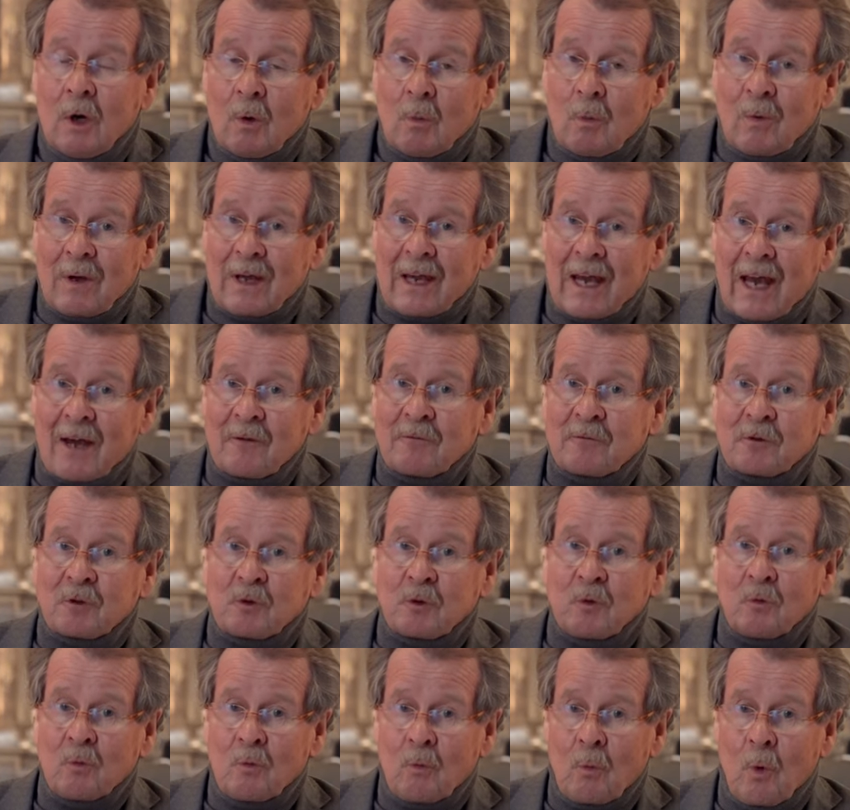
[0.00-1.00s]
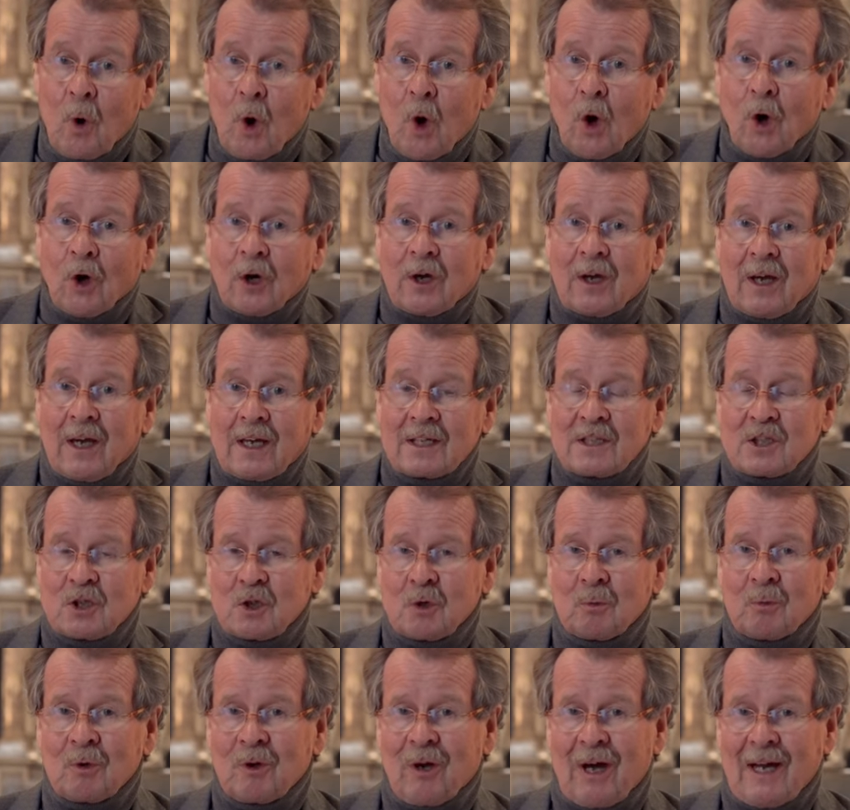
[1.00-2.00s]
We have to work as
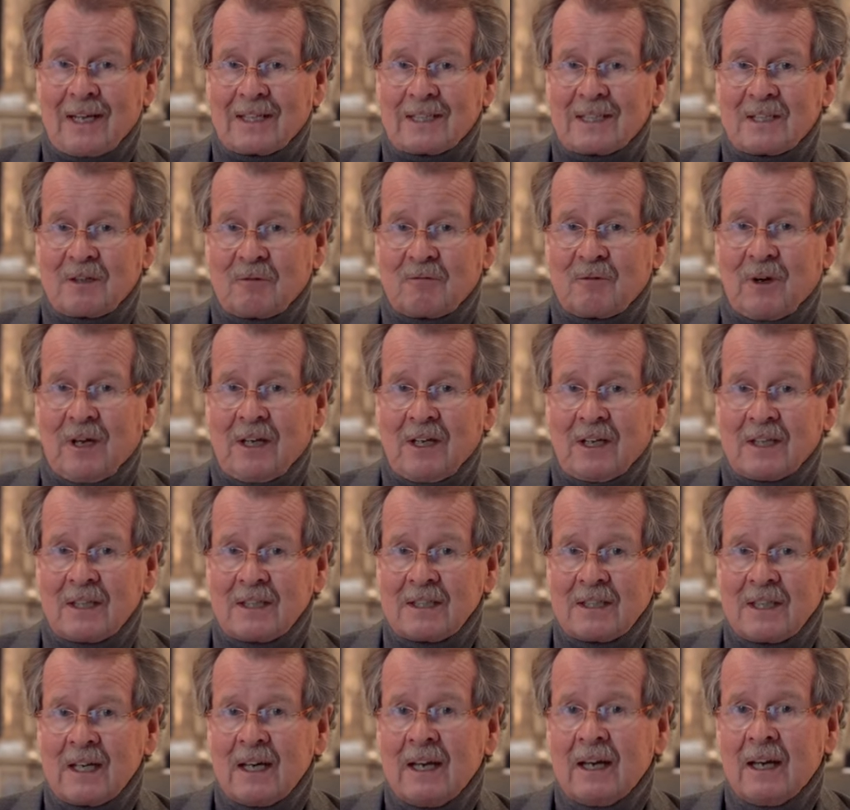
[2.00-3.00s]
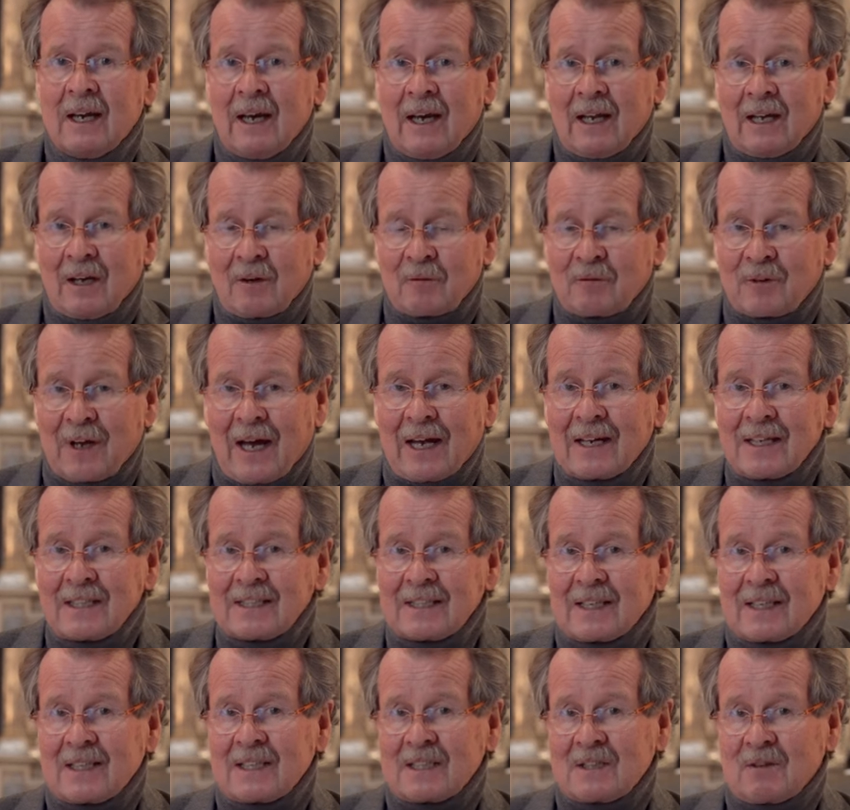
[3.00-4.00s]
human rights defenders, and
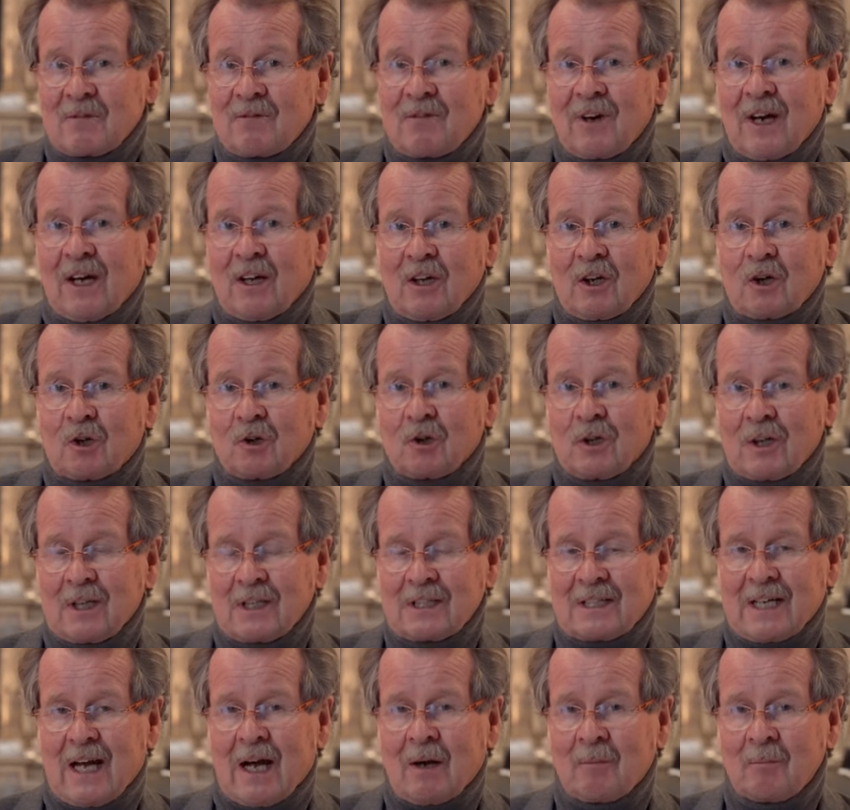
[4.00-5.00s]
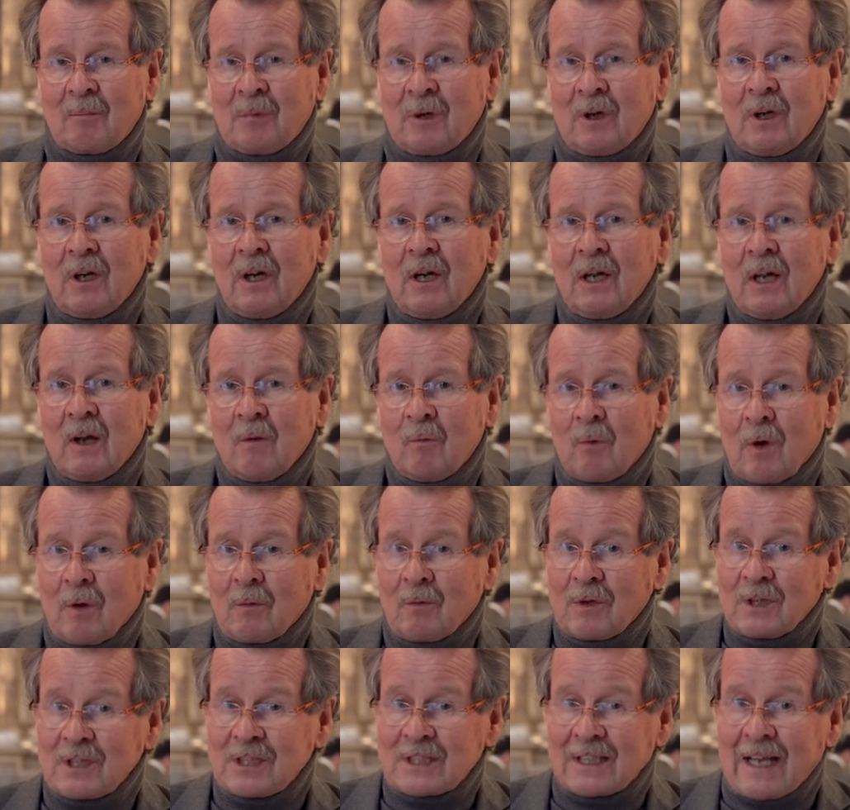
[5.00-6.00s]
Afghanistan is a very good example where
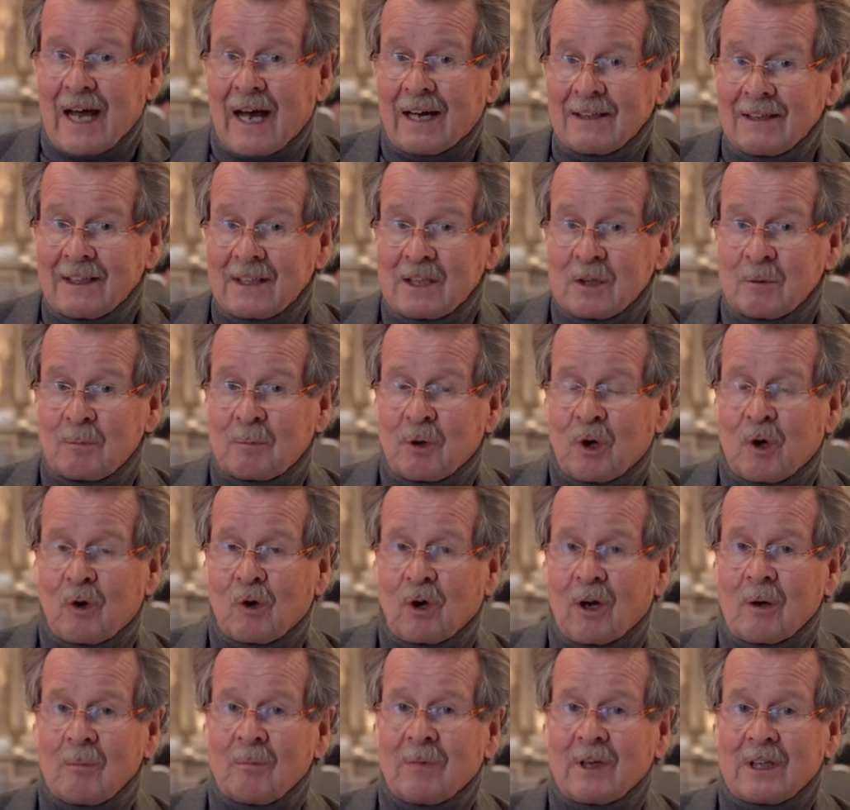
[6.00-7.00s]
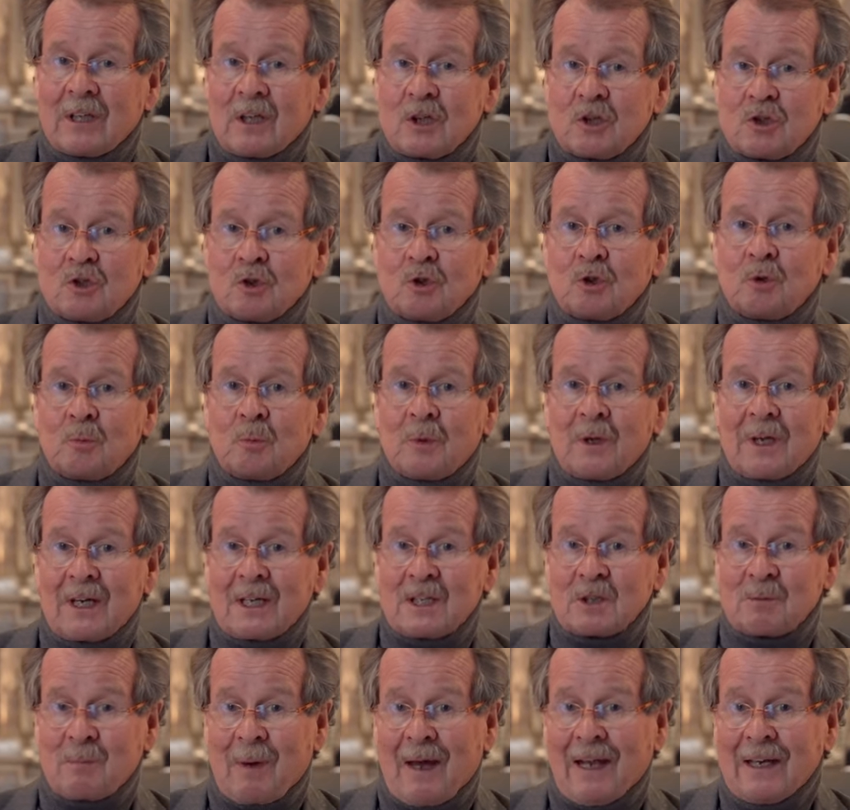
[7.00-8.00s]
we started a program, but it should be
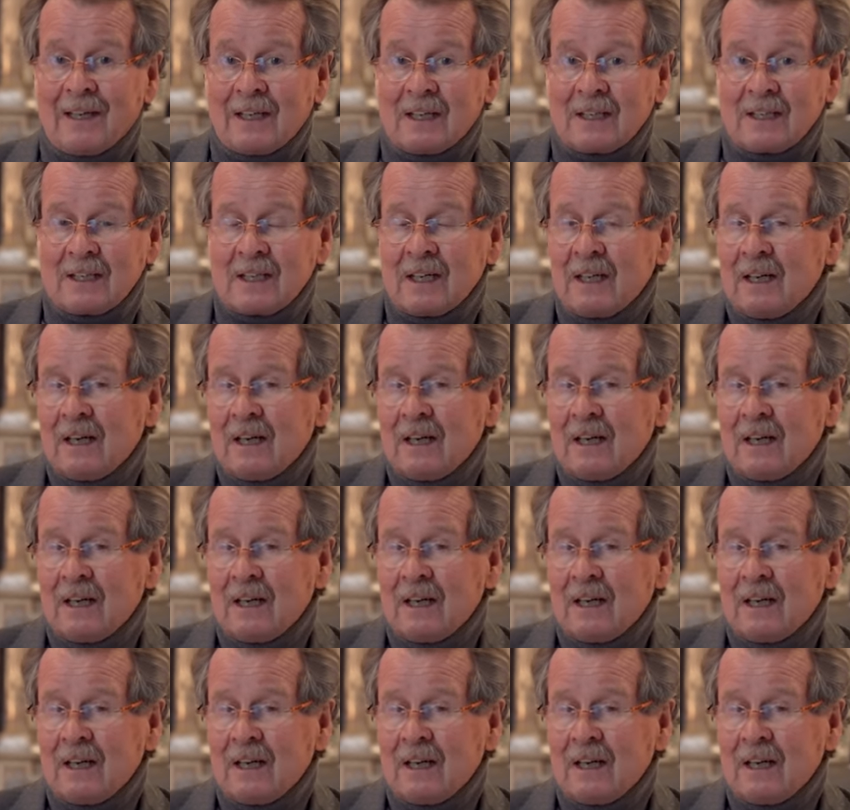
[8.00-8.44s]
expanded.